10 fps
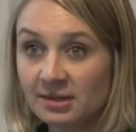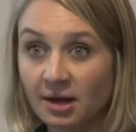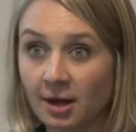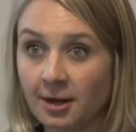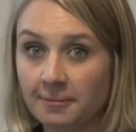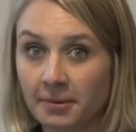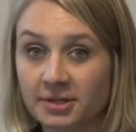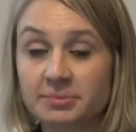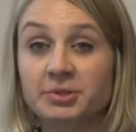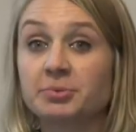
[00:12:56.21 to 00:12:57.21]

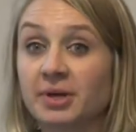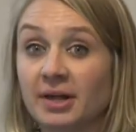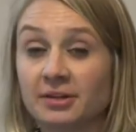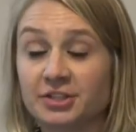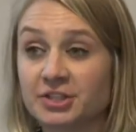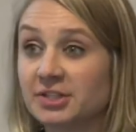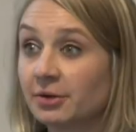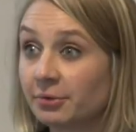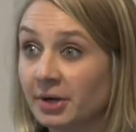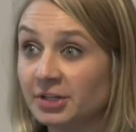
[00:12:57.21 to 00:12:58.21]
Our speech pathologist did
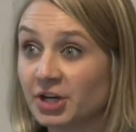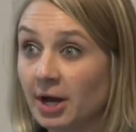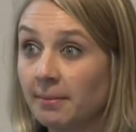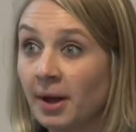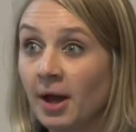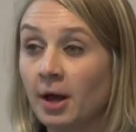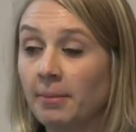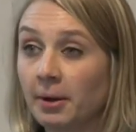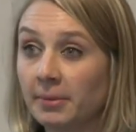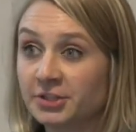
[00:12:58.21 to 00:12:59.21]
a great job
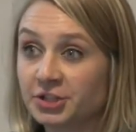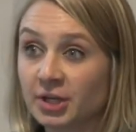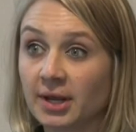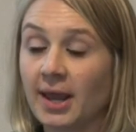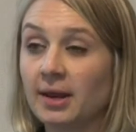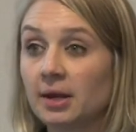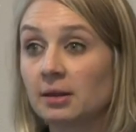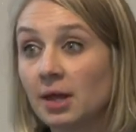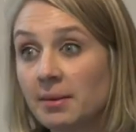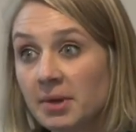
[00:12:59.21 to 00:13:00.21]
about mentioning adding
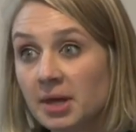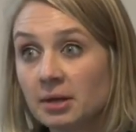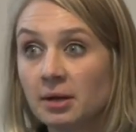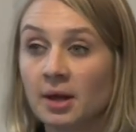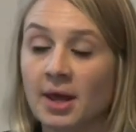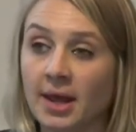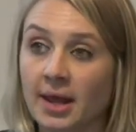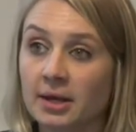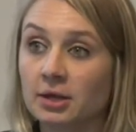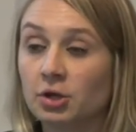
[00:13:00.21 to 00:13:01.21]
lemon,
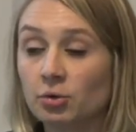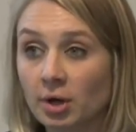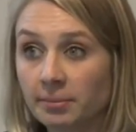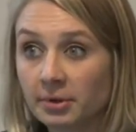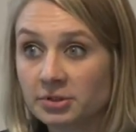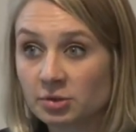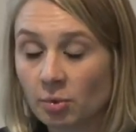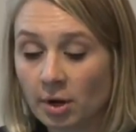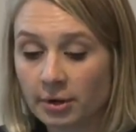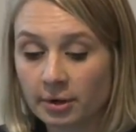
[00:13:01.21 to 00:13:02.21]
adding cucumber to
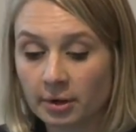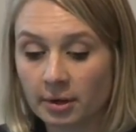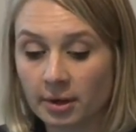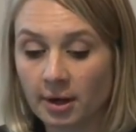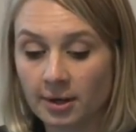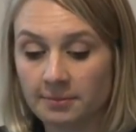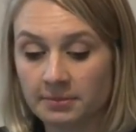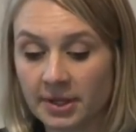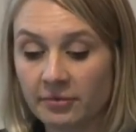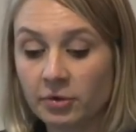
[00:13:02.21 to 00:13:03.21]
water.
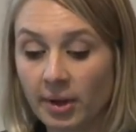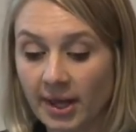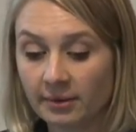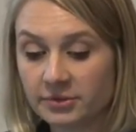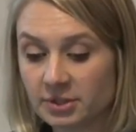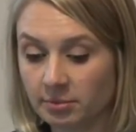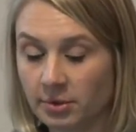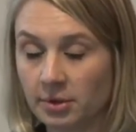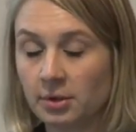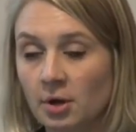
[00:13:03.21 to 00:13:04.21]
If you have
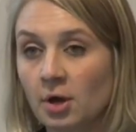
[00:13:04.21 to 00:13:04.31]
someone